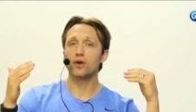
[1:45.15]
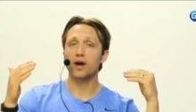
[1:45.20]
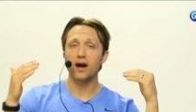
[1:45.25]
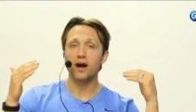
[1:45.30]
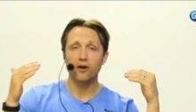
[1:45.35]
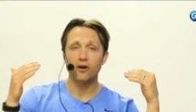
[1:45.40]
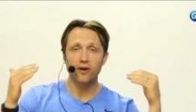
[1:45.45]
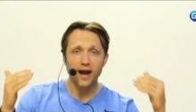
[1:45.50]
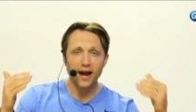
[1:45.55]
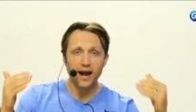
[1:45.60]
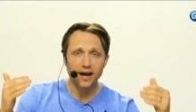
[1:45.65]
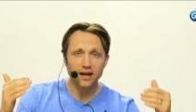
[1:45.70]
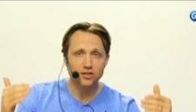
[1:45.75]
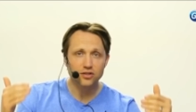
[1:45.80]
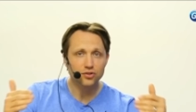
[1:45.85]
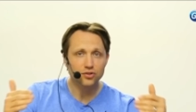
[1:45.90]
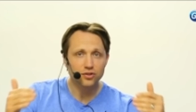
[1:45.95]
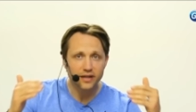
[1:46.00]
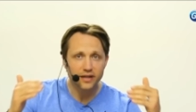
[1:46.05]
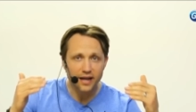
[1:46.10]
you are
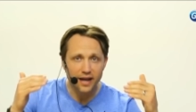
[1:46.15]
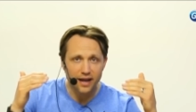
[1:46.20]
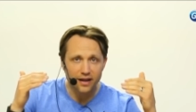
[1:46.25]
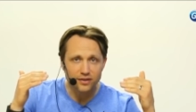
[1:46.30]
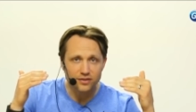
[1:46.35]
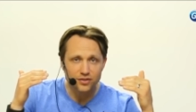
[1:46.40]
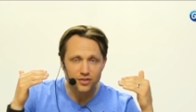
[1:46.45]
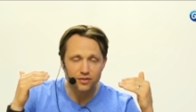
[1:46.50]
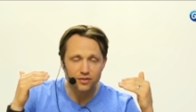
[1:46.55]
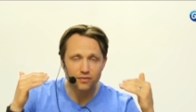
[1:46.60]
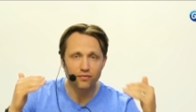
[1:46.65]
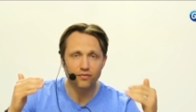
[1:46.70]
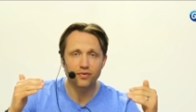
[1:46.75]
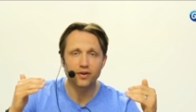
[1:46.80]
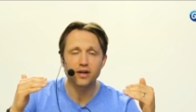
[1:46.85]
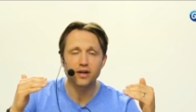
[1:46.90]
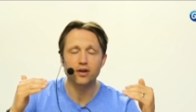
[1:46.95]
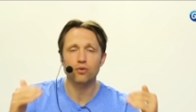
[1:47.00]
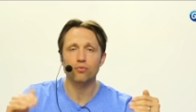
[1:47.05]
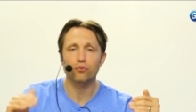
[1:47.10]
actually at
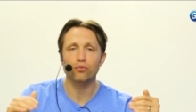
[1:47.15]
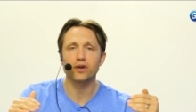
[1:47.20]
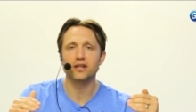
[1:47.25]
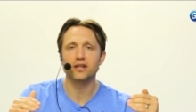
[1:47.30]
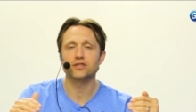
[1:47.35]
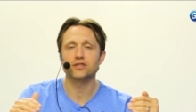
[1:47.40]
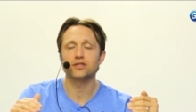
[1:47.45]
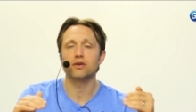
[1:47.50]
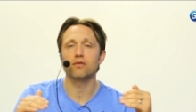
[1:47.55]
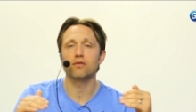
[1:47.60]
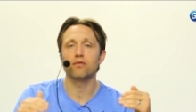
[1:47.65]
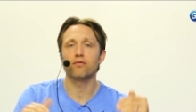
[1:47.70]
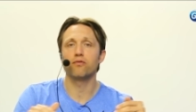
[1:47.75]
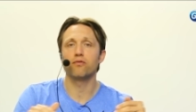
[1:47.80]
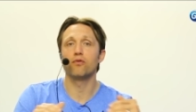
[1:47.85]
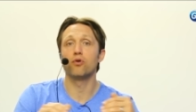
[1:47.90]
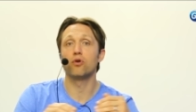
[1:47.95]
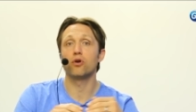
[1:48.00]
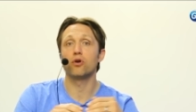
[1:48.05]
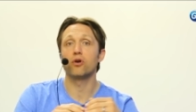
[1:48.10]
severe risk
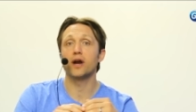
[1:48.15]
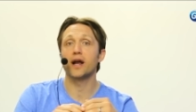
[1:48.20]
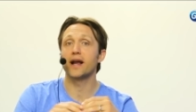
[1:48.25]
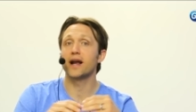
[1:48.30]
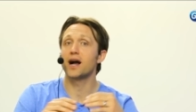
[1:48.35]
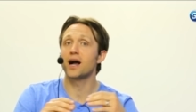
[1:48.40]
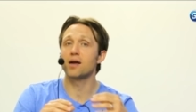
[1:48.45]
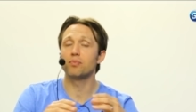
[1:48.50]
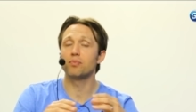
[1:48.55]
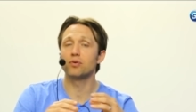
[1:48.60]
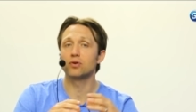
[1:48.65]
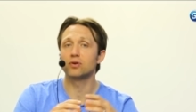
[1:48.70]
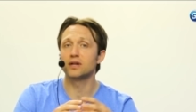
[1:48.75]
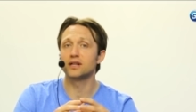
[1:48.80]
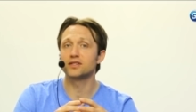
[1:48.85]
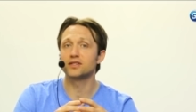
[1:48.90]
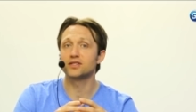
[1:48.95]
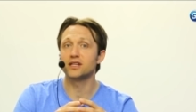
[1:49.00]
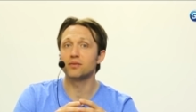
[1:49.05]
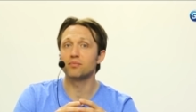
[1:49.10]
for a
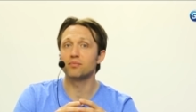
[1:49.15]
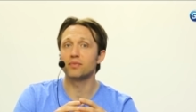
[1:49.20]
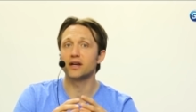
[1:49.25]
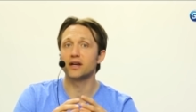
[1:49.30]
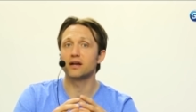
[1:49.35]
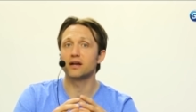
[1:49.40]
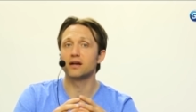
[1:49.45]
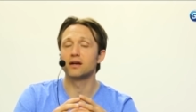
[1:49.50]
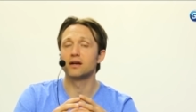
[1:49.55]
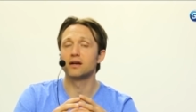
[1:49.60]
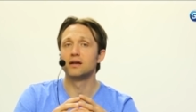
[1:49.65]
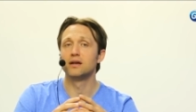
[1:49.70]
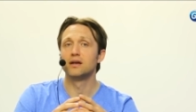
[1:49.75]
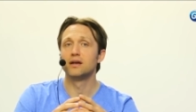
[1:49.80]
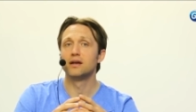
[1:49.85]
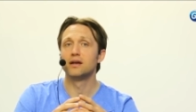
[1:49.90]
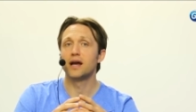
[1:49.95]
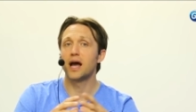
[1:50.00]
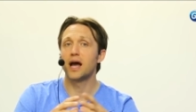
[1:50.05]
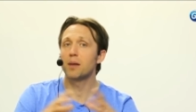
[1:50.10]
hypoglycemic
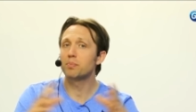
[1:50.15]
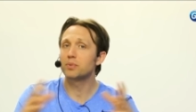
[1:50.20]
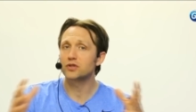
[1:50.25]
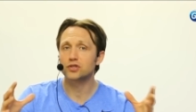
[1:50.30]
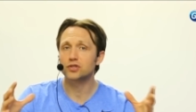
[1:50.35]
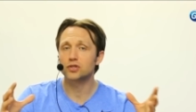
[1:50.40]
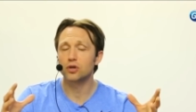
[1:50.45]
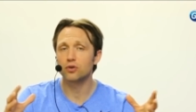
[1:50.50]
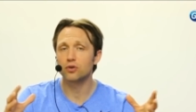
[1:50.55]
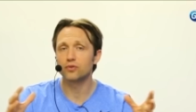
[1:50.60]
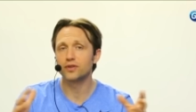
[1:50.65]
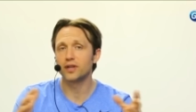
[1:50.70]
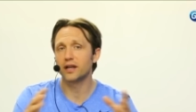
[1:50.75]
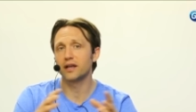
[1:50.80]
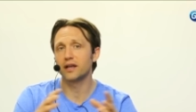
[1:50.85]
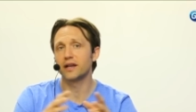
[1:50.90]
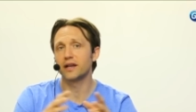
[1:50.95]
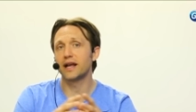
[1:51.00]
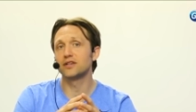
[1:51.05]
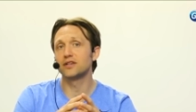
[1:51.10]

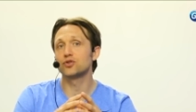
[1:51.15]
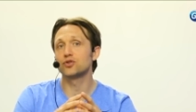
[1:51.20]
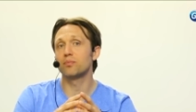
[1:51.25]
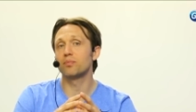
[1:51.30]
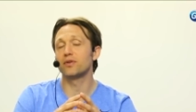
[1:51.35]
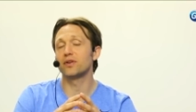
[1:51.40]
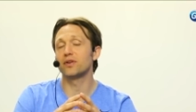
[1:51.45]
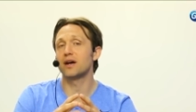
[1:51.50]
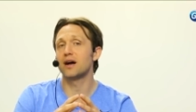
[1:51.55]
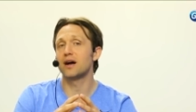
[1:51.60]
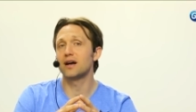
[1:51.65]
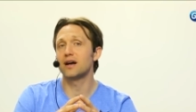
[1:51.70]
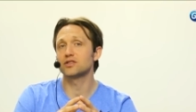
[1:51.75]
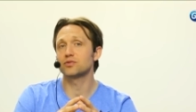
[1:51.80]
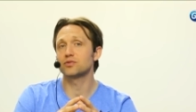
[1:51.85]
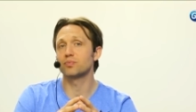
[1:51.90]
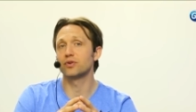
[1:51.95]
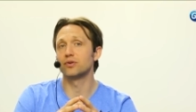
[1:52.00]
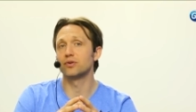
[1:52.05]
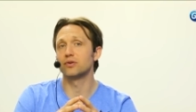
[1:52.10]
episode that could end you up in the
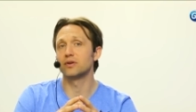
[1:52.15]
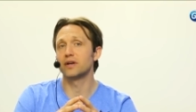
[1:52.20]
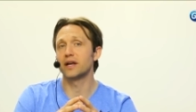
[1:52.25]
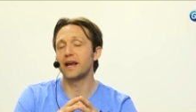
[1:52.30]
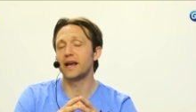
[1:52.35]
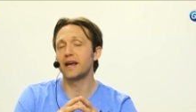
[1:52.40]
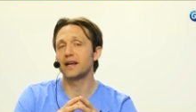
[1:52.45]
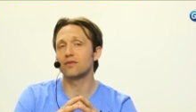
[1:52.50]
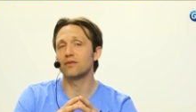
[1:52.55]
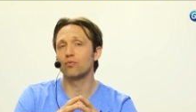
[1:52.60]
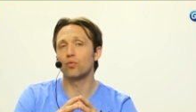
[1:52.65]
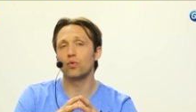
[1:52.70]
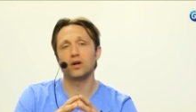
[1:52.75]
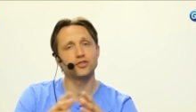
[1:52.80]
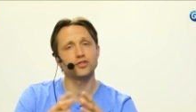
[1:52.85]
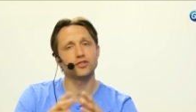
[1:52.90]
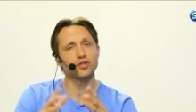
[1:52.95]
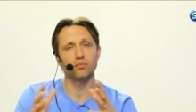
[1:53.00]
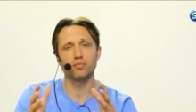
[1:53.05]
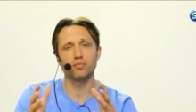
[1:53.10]
hospital.
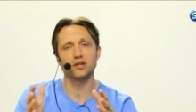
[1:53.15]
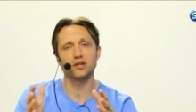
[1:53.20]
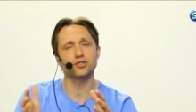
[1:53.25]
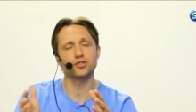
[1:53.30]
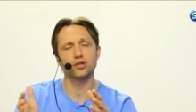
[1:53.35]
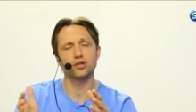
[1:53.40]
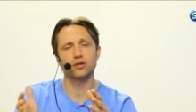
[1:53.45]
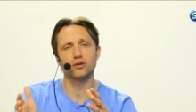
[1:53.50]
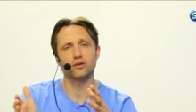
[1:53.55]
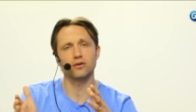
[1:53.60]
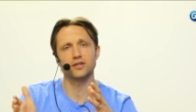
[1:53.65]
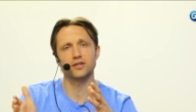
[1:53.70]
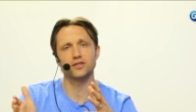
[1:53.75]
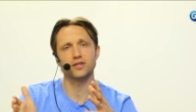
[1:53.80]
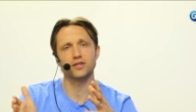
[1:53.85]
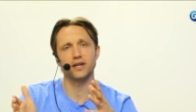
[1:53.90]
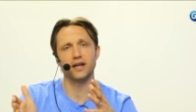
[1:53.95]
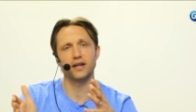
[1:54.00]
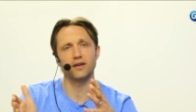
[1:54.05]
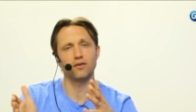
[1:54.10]
And once your blood
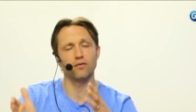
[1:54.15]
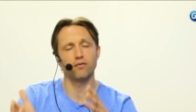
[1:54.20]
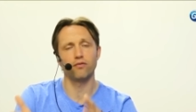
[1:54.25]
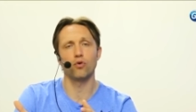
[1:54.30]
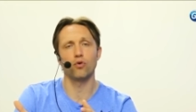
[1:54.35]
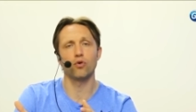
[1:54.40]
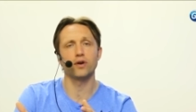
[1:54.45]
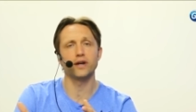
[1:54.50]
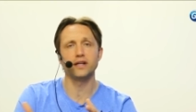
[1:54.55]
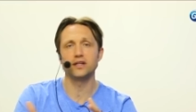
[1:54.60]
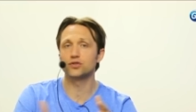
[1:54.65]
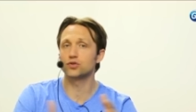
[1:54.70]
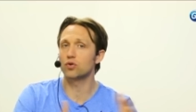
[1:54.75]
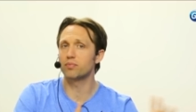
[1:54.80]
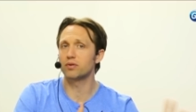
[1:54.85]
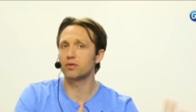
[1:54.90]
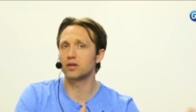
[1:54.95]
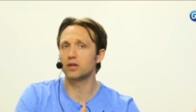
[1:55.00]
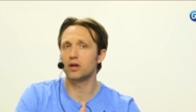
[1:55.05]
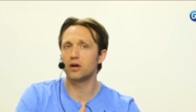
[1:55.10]
sugar is in the
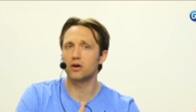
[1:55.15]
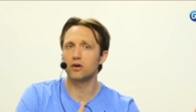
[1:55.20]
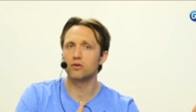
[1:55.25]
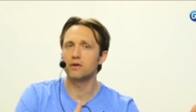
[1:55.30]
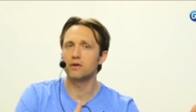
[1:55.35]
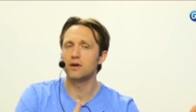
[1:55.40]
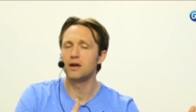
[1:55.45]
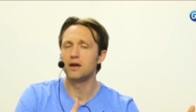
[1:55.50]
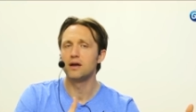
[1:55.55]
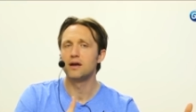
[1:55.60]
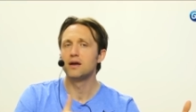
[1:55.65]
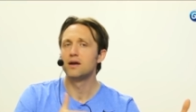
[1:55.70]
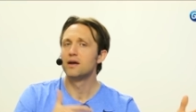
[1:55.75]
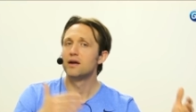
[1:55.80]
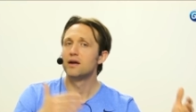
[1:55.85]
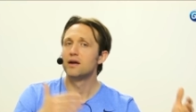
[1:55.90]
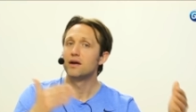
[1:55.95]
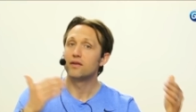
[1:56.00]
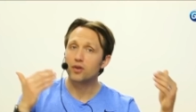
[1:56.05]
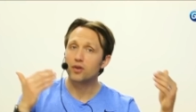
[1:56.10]
40s or below,
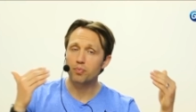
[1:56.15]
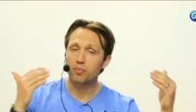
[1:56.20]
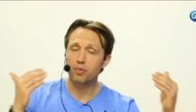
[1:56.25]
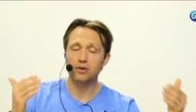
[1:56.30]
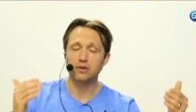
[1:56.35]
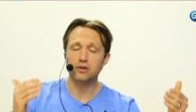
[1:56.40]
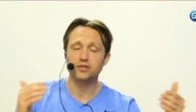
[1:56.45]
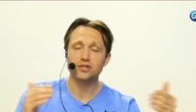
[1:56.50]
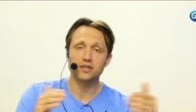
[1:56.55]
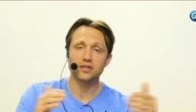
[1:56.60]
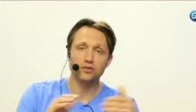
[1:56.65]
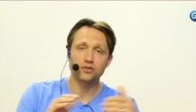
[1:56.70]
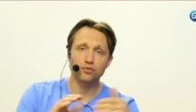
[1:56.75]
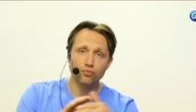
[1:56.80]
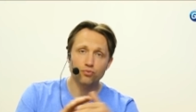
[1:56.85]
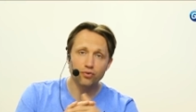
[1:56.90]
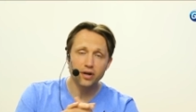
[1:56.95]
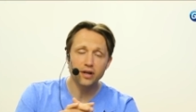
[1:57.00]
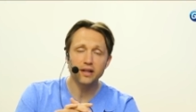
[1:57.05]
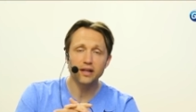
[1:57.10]
the
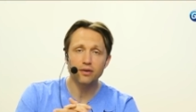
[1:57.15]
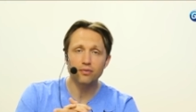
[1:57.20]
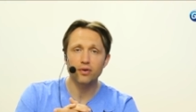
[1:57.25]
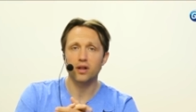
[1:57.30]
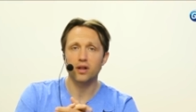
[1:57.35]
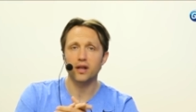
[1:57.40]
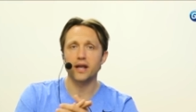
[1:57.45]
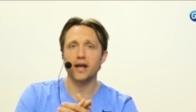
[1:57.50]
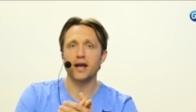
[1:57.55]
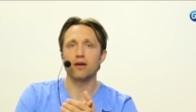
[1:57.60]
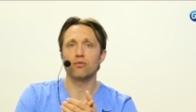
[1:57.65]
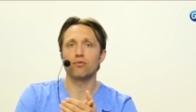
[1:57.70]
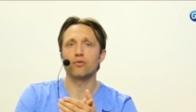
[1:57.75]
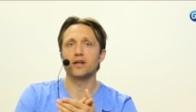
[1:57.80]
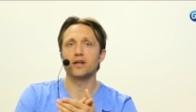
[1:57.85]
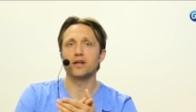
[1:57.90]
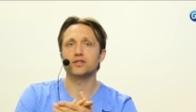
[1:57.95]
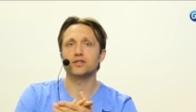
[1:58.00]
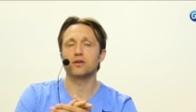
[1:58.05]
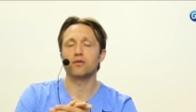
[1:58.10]
person is really, really
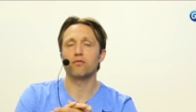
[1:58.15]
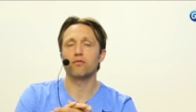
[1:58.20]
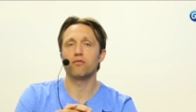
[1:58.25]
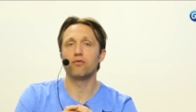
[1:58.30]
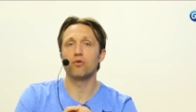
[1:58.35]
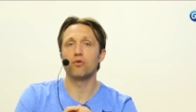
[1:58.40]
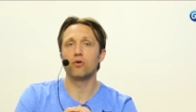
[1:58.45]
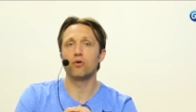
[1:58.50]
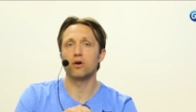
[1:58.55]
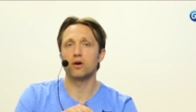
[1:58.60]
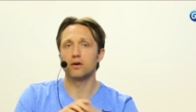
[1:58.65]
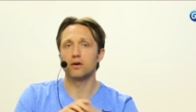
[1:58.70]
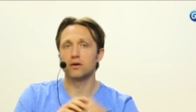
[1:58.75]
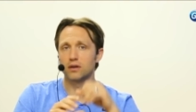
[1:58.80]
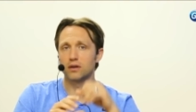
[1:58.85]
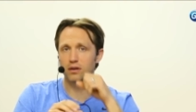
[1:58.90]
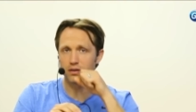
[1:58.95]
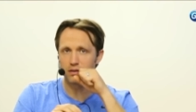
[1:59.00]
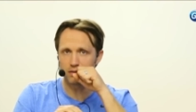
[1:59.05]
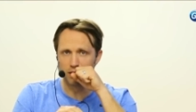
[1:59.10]
at risk
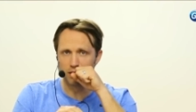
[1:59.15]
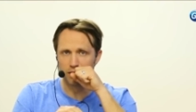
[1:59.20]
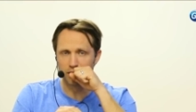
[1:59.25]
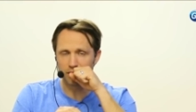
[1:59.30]
for